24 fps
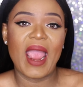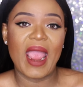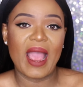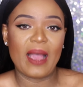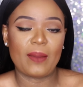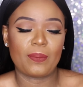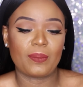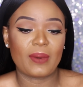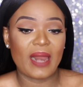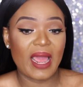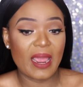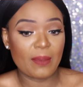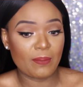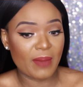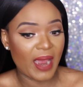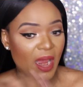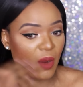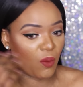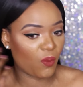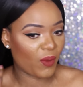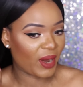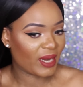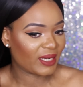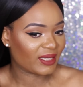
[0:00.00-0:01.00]
I apply
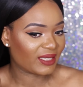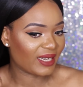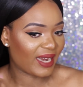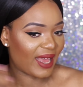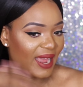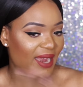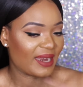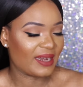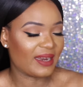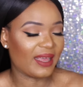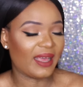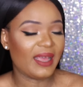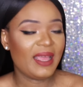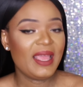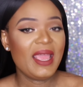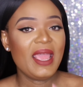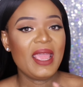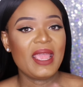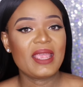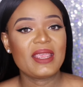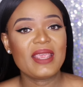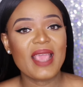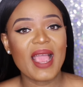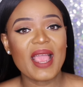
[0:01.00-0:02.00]
my wing liner
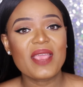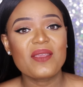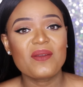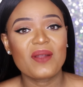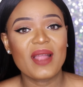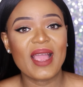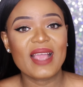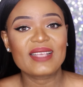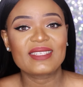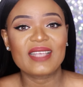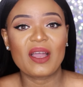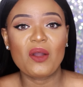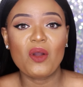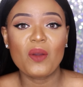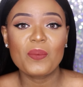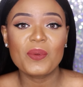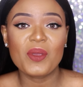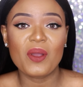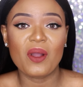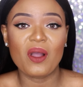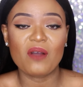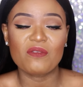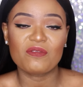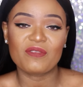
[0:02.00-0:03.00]
yeah you guys I hope
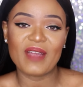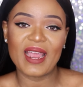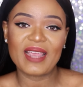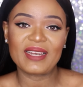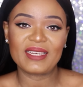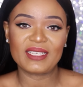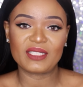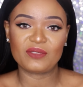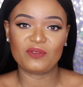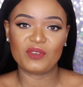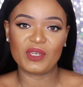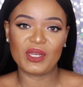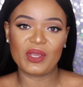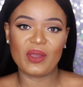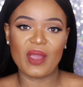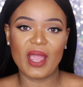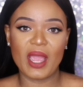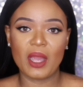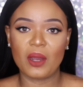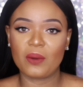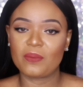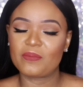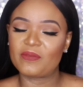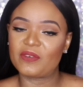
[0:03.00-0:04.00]
you all find this video
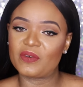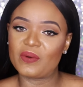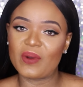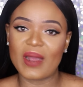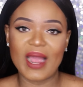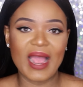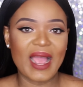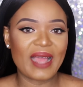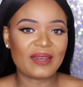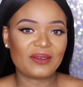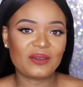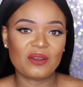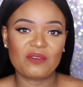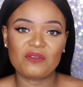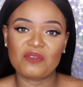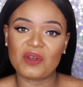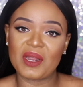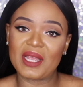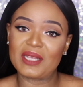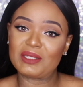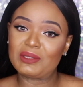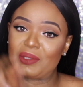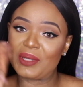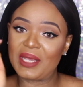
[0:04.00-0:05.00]
helpful and don't
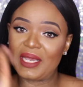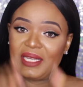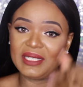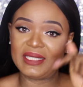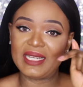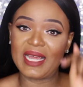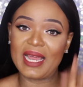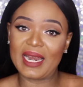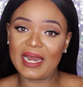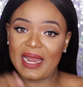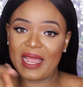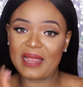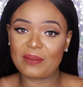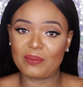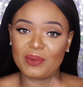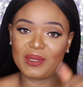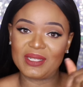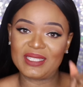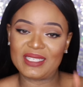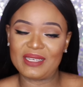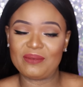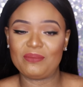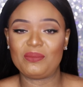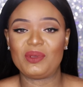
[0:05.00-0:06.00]
forget to hit that like
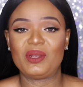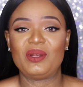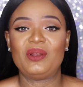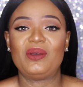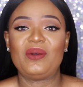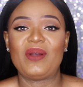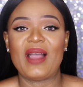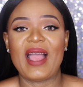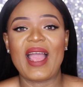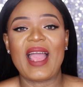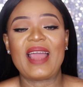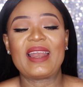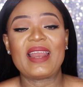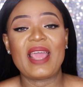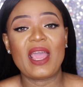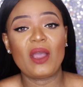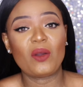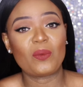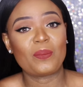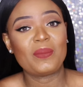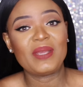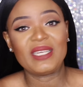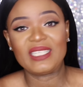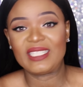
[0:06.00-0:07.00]
button below and
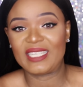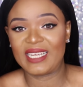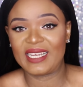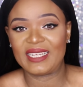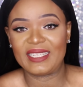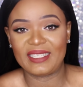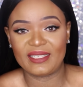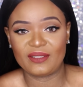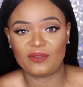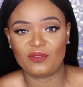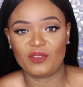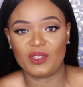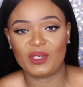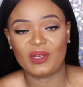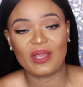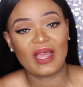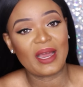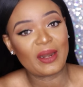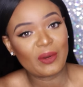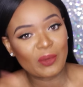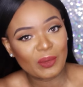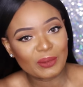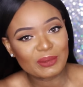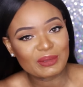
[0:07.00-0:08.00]
help me share this video
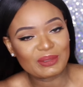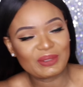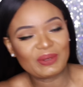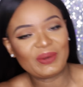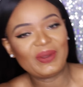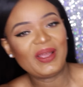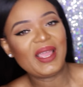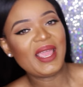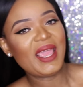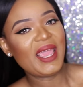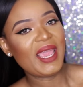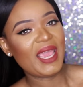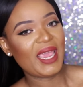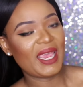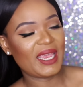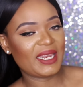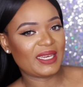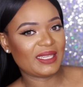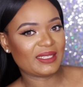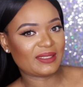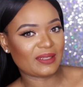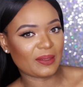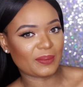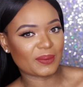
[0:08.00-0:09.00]
and also
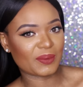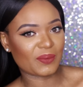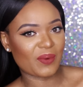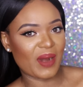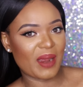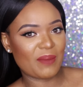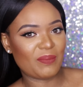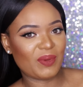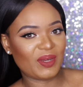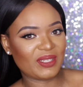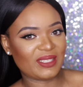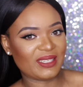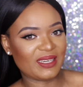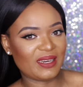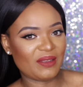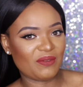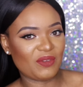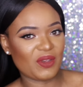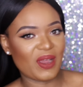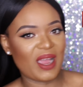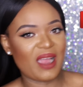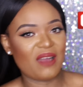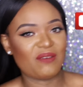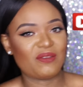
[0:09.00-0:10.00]
hit the subscribe button
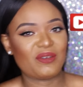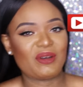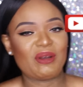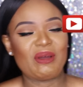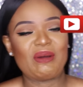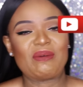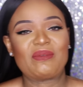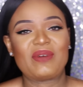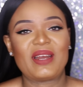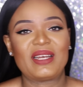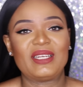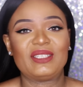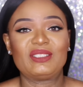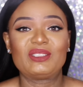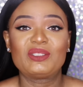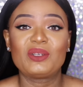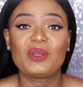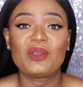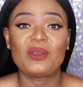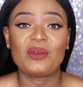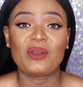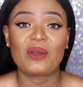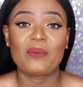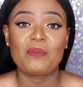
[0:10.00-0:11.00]
if you haven't already
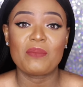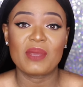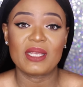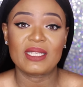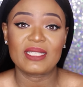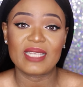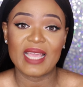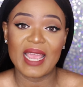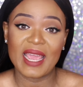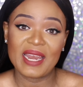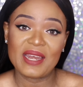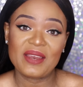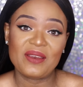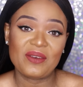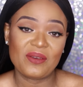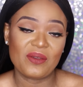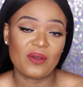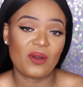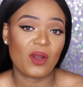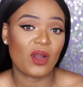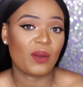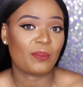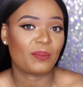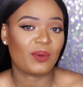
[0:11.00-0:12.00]
so you don't miss any
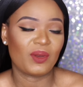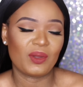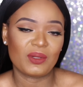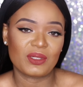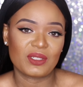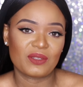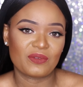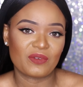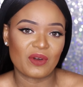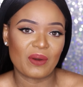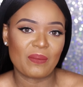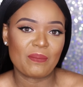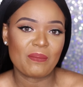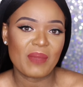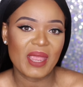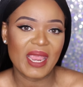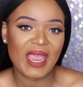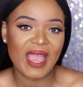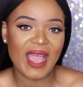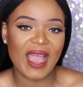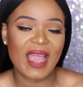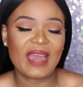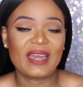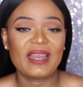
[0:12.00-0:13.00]
new uploads from
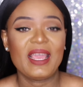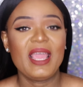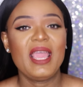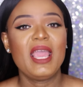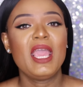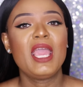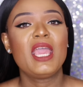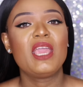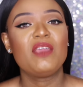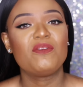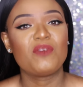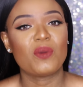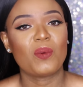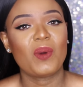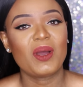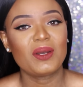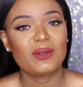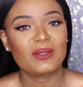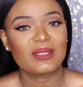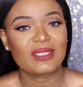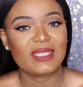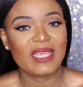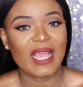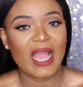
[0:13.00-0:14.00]
me and if you
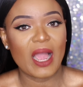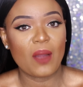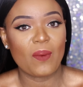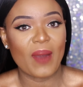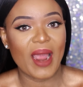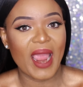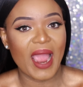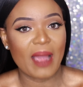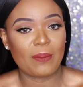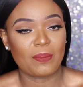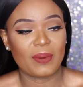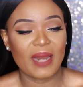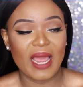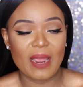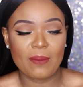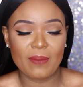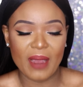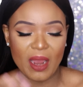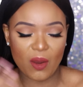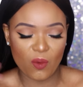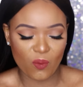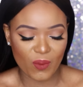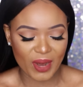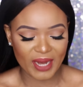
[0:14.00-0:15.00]
want to see how I apply
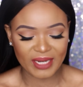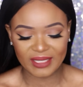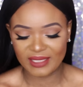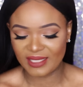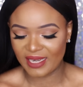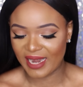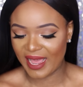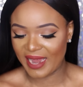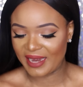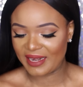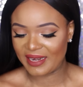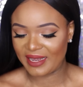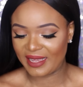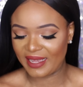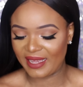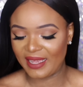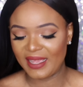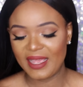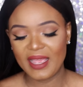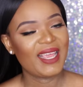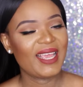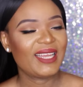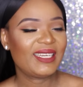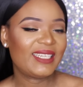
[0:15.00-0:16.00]
my winged
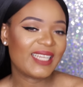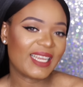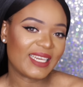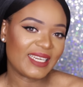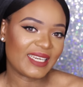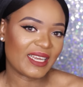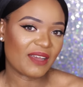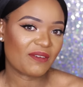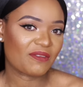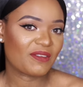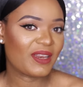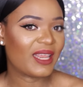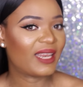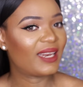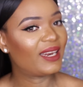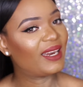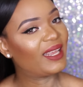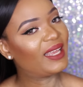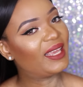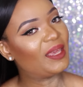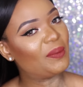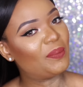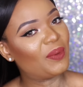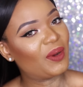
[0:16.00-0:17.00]
liner then
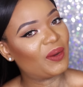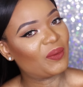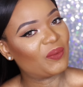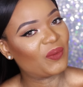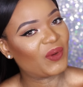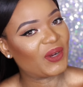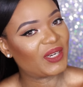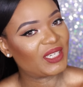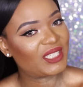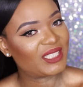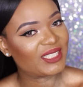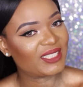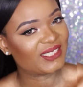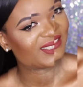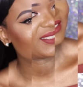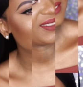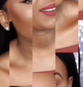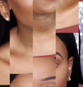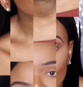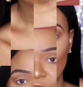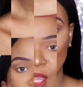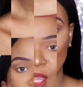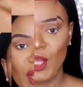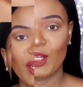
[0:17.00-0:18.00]
definitely keep on watching.
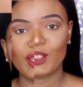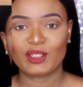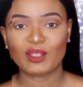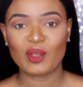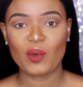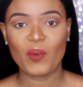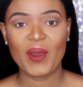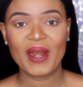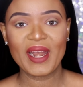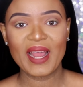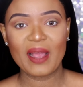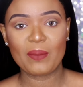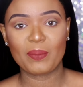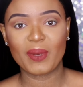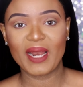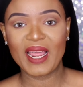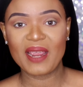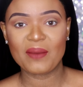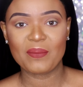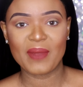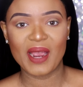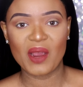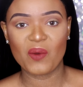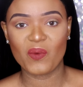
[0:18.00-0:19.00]
So when
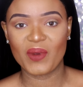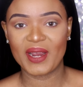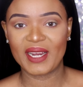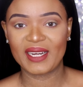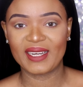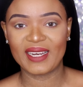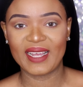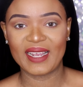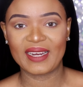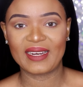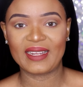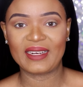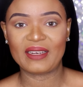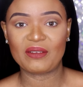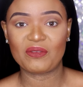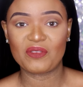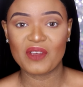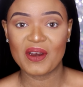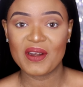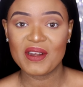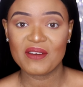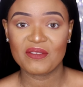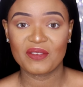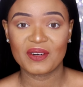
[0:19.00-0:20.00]
applying my wing liner, the
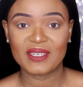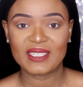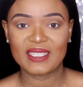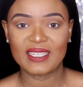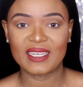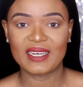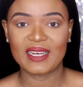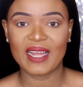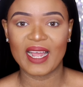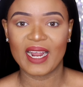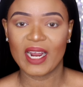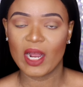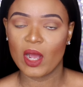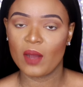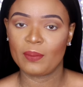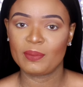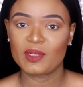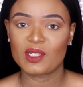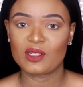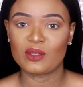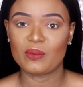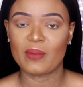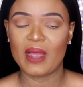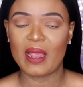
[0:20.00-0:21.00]
very first thing that
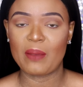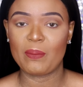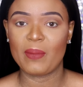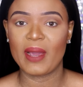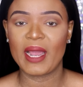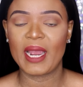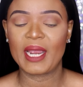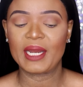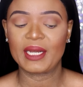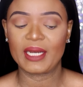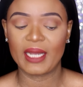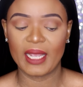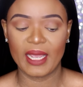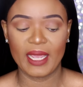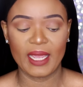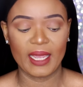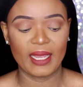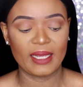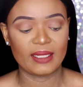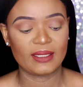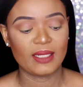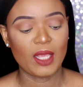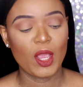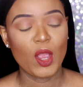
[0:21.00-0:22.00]
comes to my mind
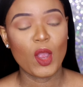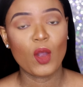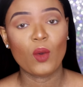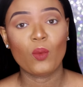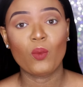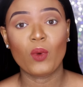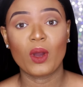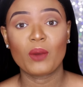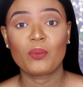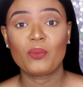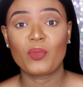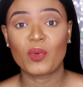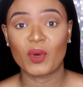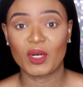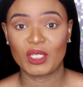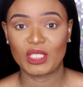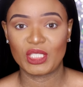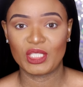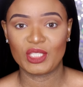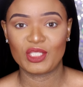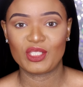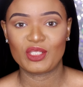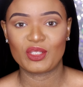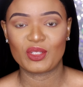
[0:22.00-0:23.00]
is what
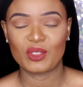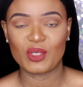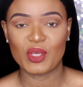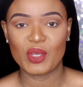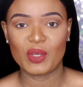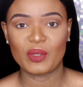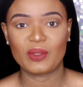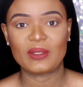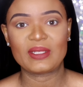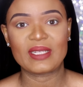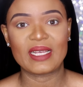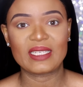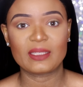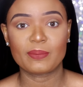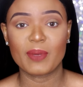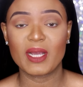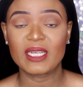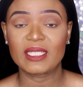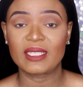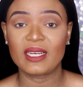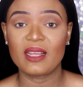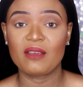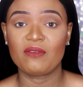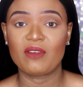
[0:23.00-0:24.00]
brushes to use
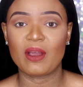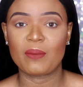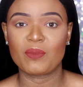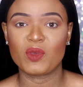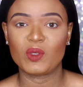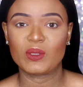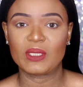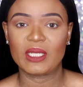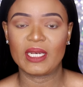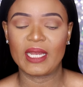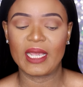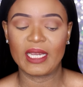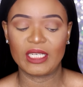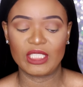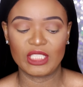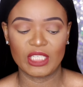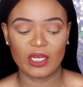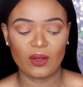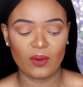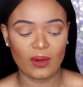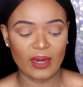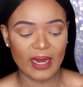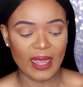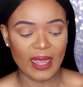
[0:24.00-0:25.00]
especially if I'm using a gel